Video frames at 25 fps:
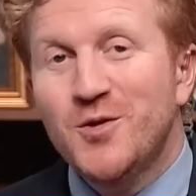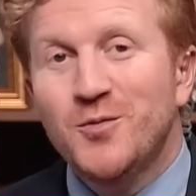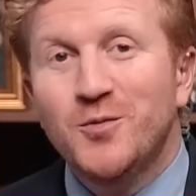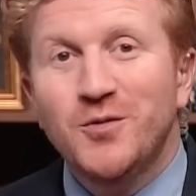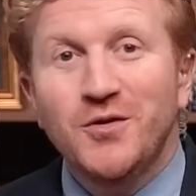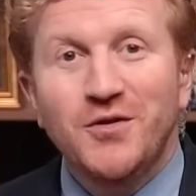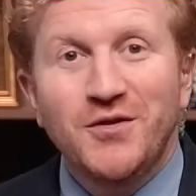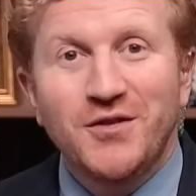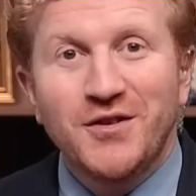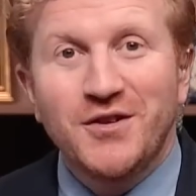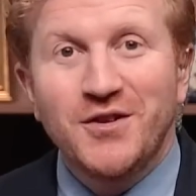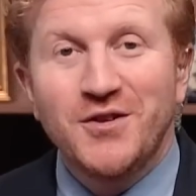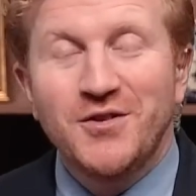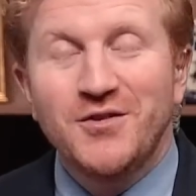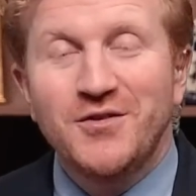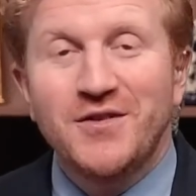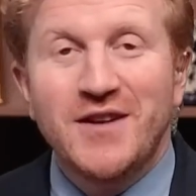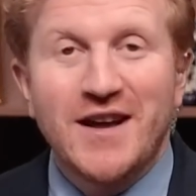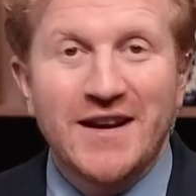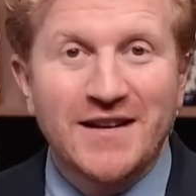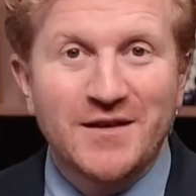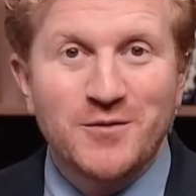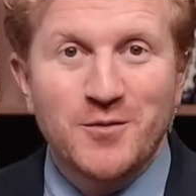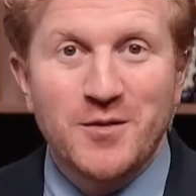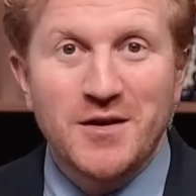We'll see you
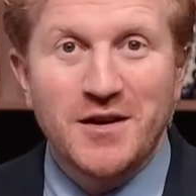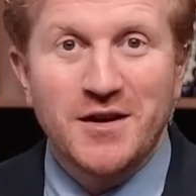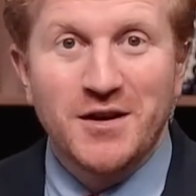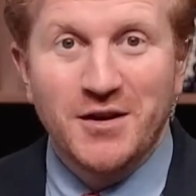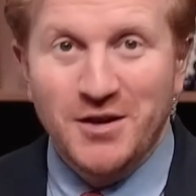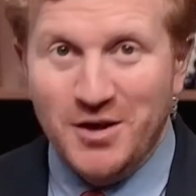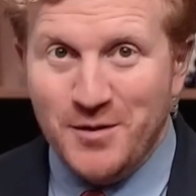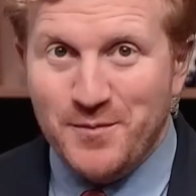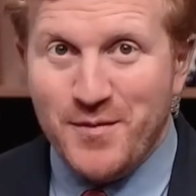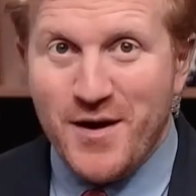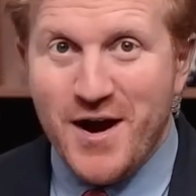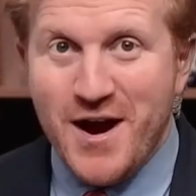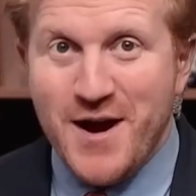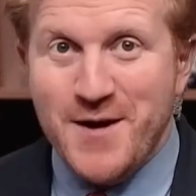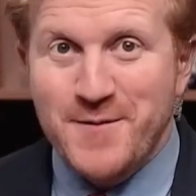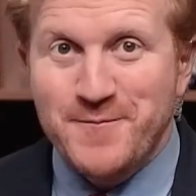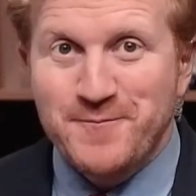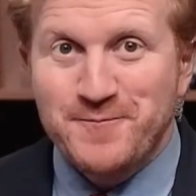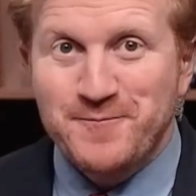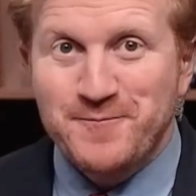next week. Goodbye.